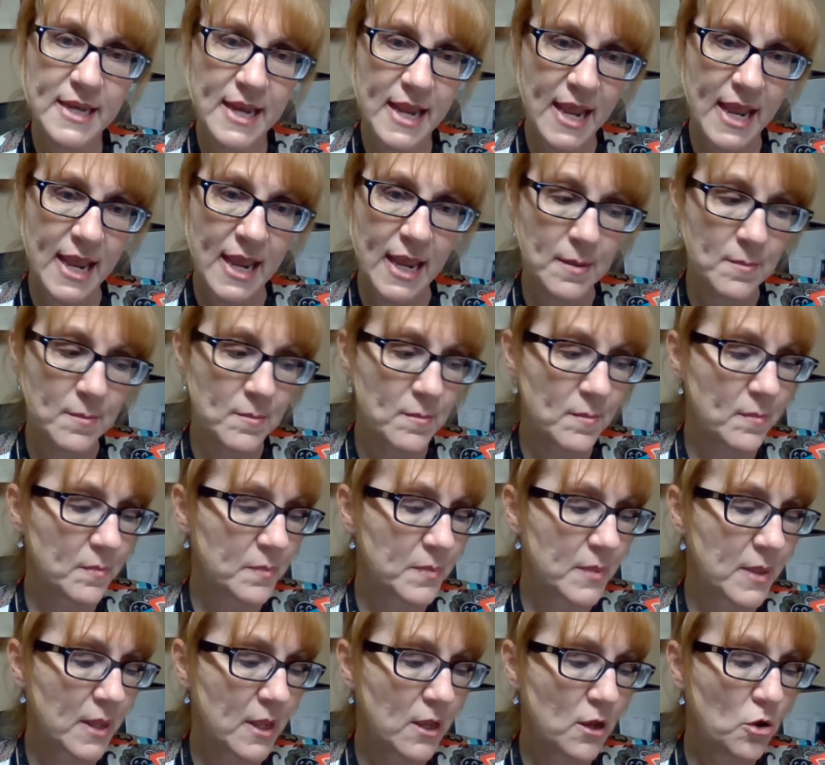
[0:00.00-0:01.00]
name
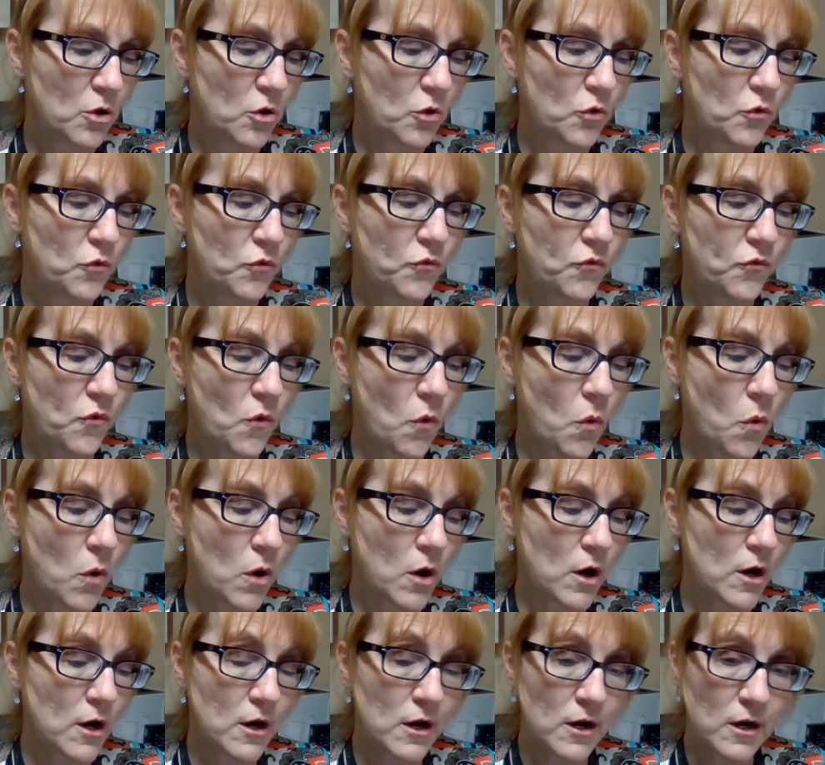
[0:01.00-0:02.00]

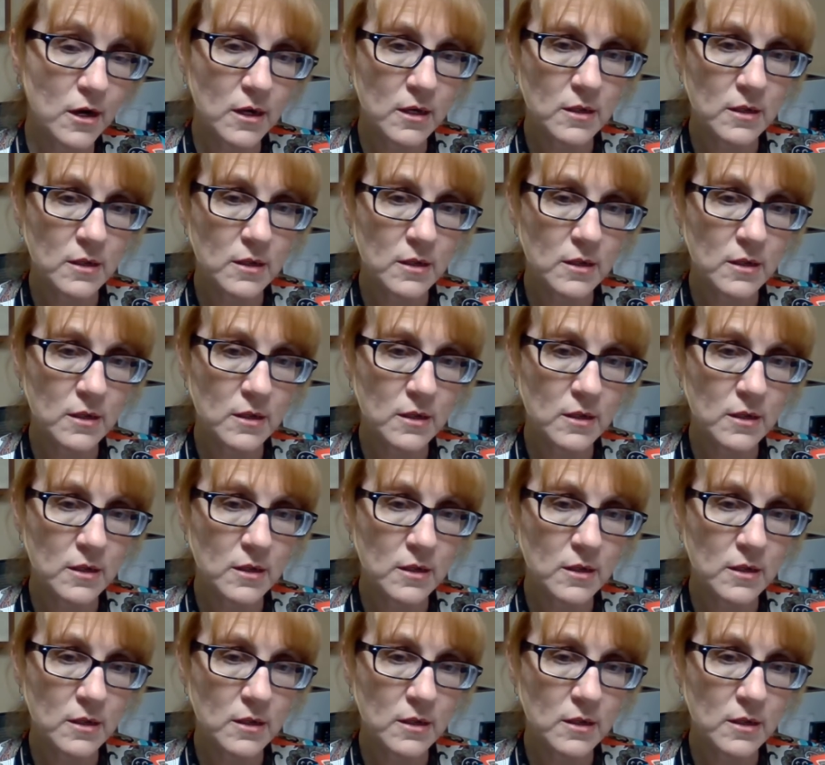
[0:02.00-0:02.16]
for